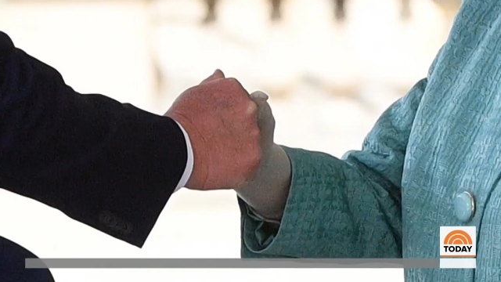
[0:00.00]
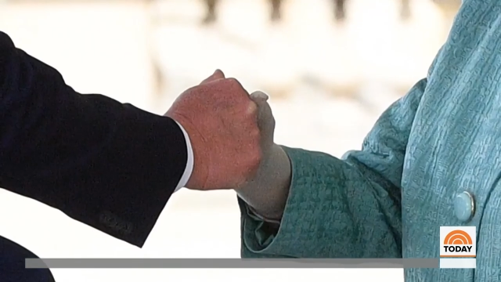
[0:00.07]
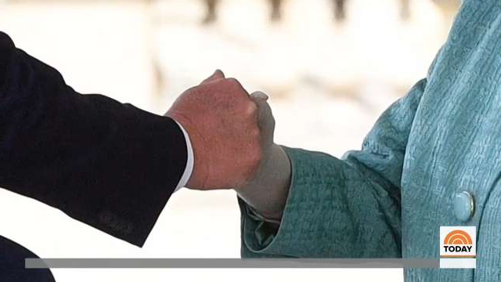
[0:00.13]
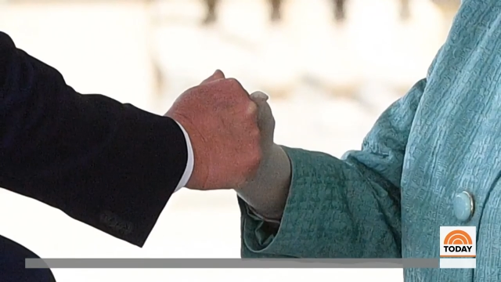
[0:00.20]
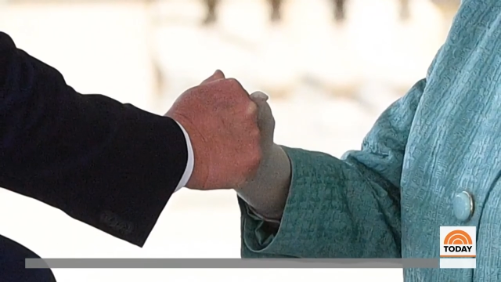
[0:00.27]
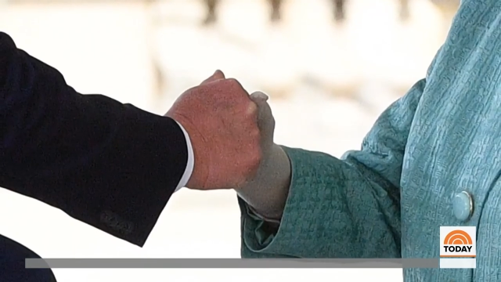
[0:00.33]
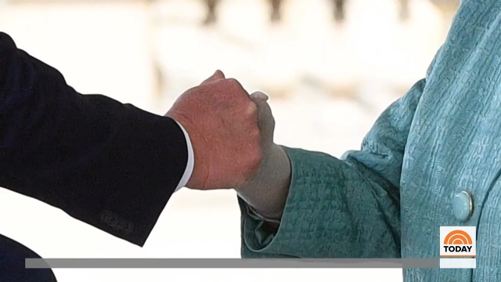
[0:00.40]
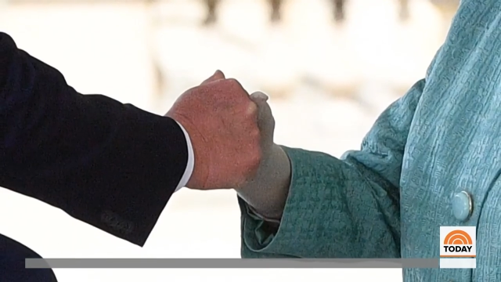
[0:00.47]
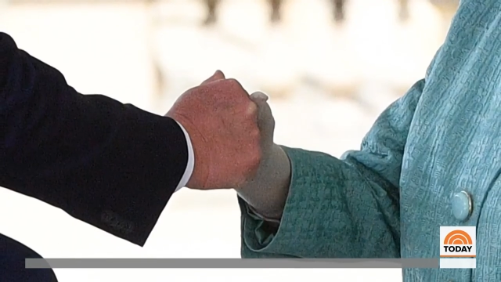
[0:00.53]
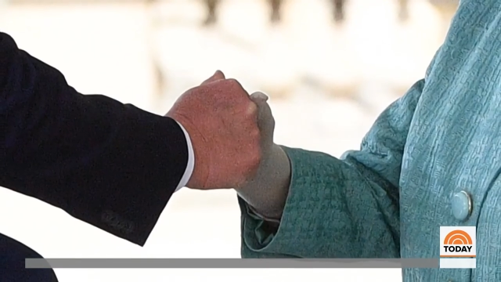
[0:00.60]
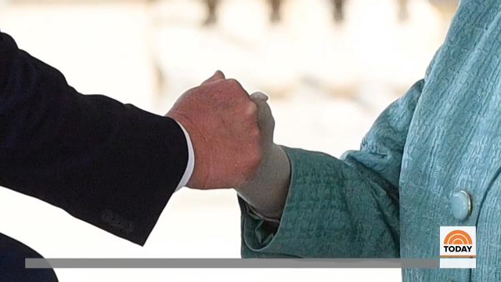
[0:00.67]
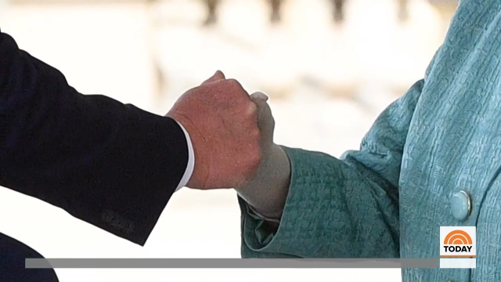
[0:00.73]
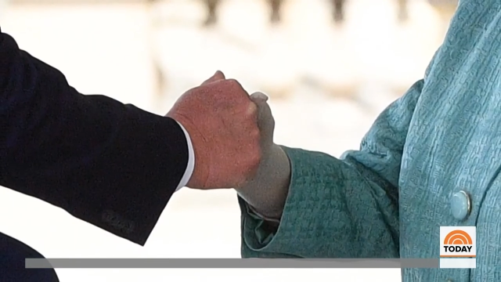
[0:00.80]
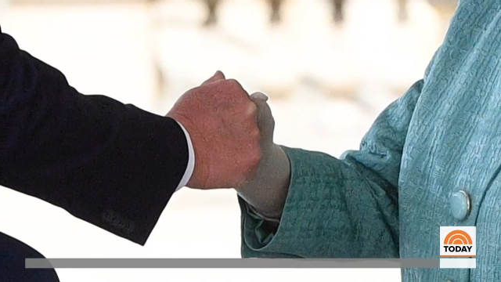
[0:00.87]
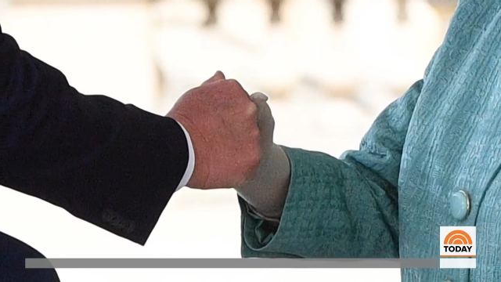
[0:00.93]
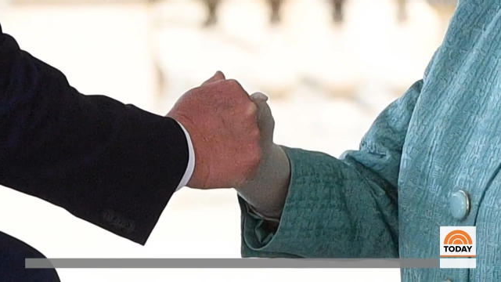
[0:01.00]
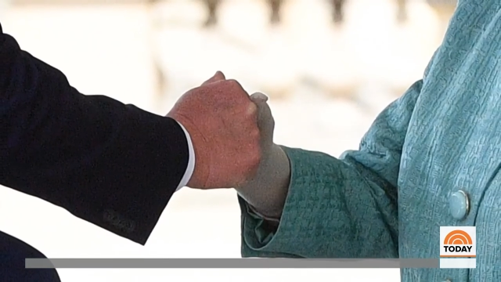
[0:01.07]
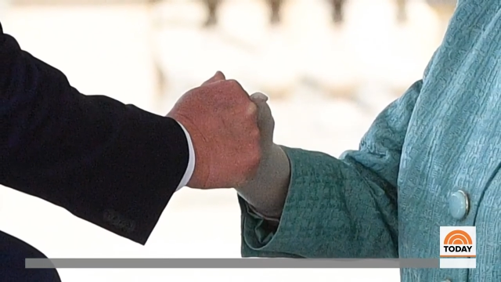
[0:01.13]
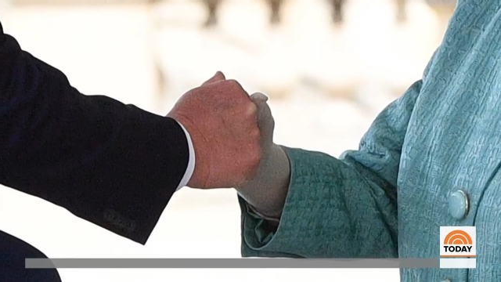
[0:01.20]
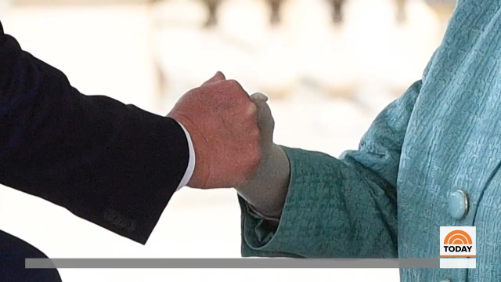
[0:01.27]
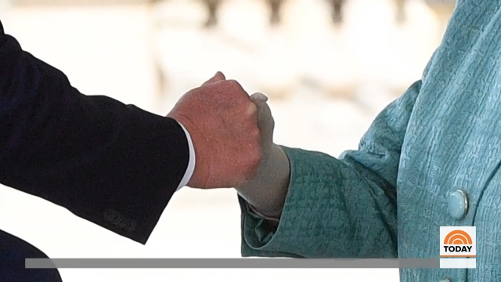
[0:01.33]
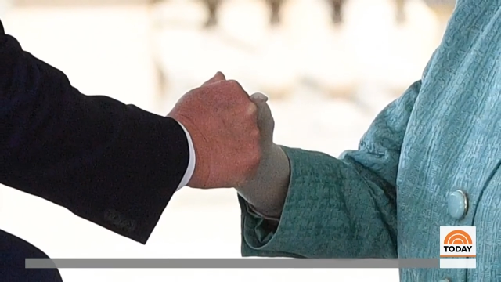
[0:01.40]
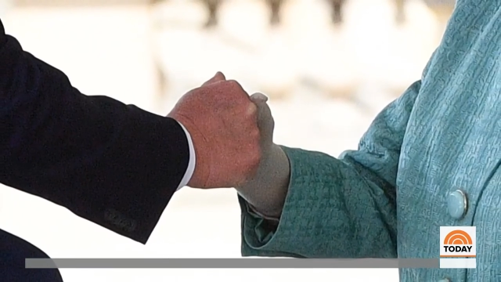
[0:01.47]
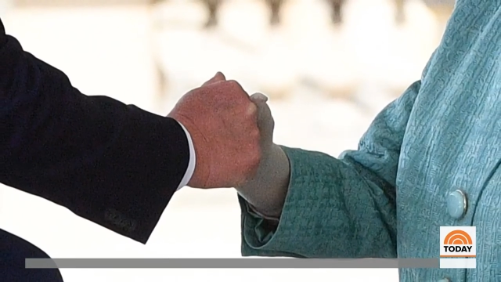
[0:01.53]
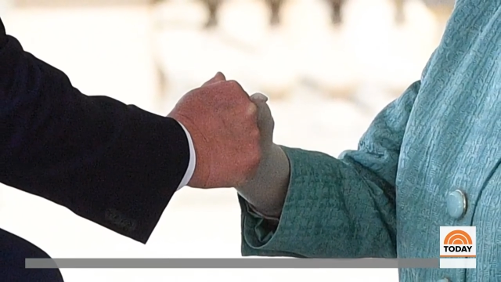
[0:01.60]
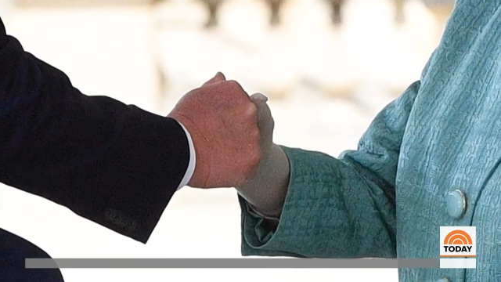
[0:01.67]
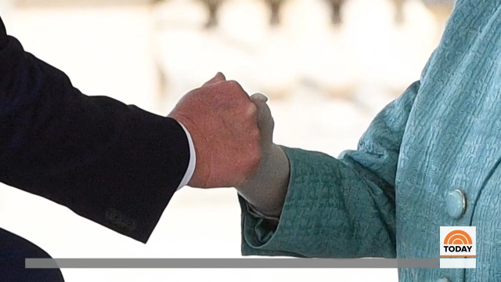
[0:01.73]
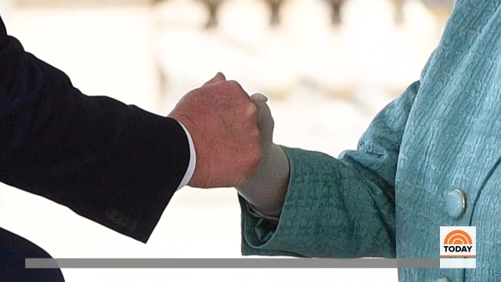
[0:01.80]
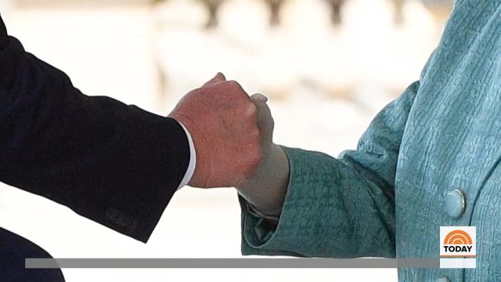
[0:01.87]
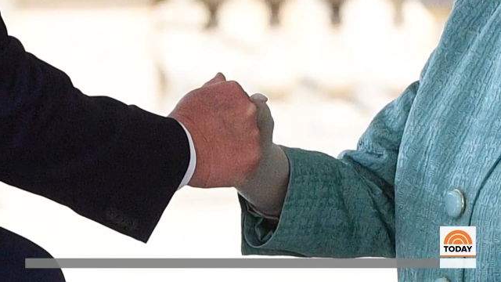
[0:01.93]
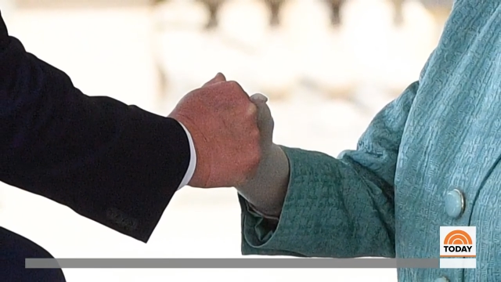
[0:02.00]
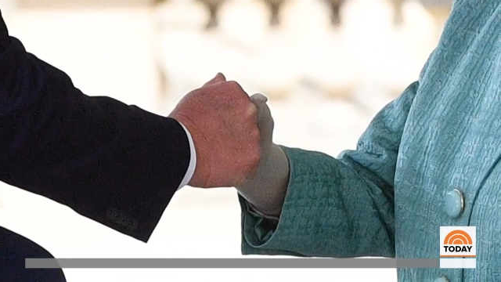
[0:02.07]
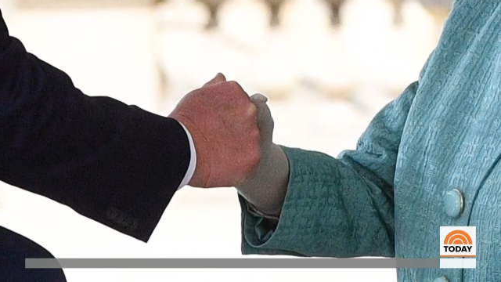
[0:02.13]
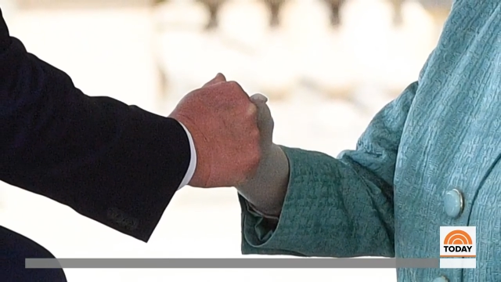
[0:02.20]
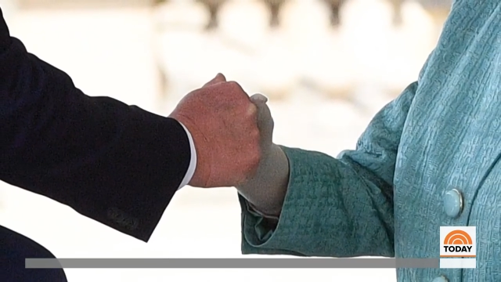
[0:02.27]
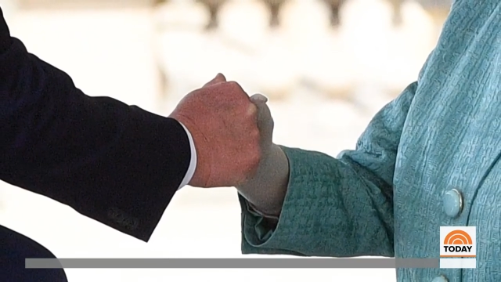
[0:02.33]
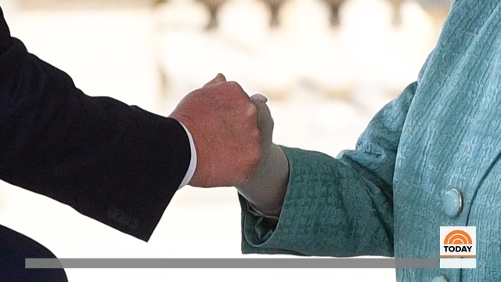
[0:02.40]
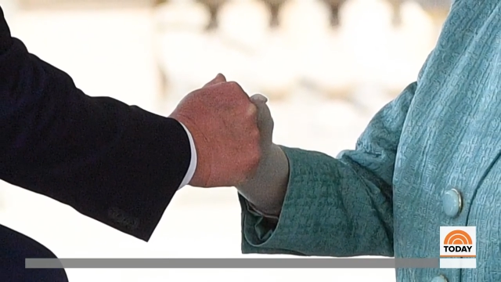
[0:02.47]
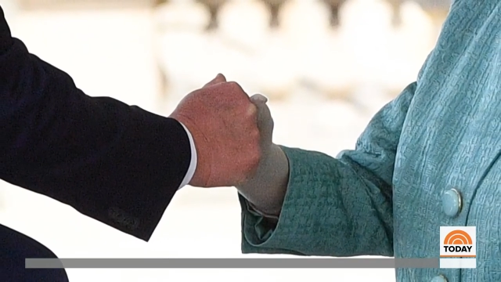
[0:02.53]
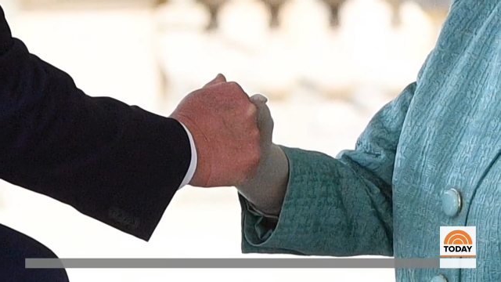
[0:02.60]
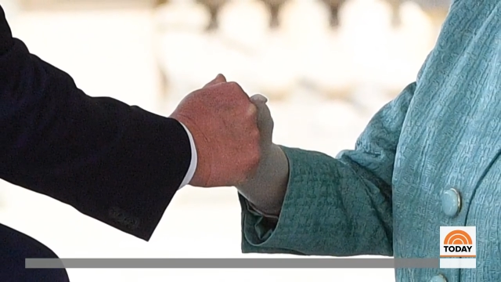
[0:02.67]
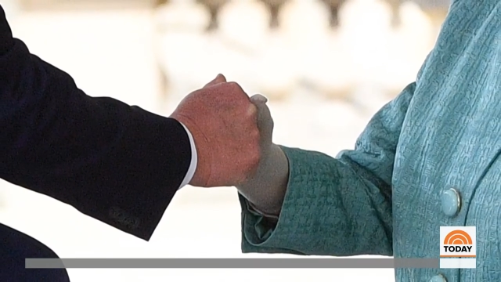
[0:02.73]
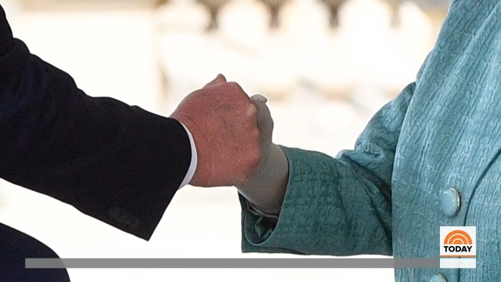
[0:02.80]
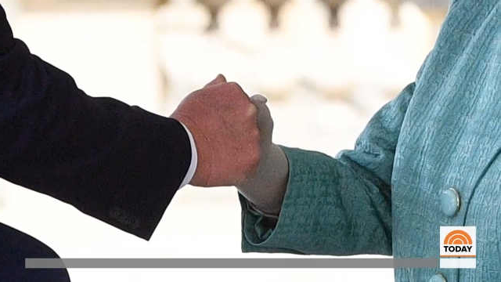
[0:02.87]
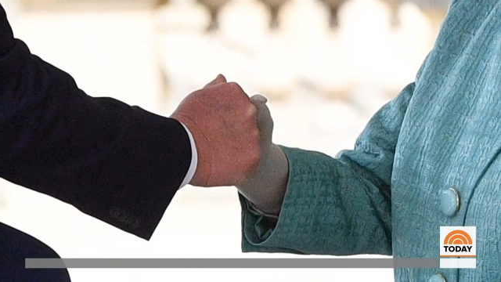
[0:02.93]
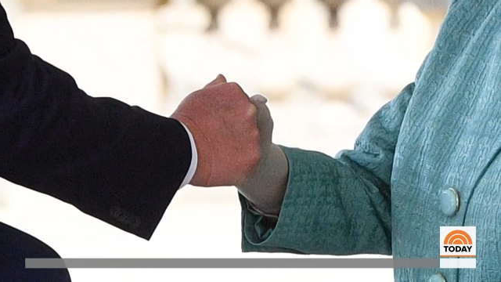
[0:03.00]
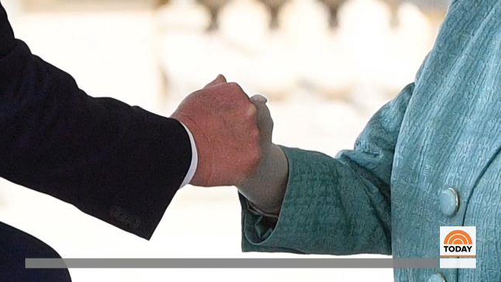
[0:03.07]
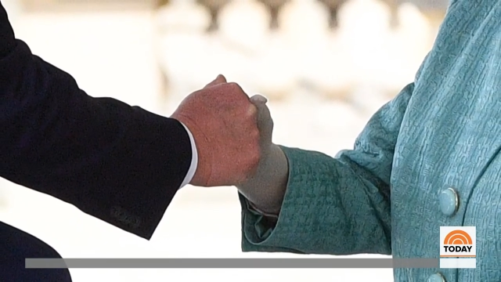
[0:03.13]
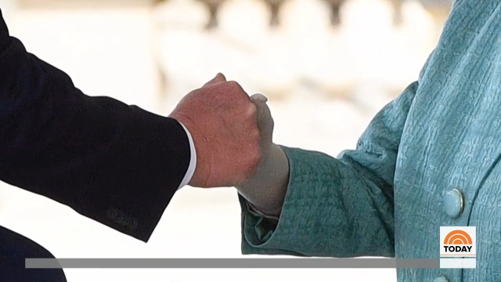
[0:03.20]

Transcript: (no speaker visible)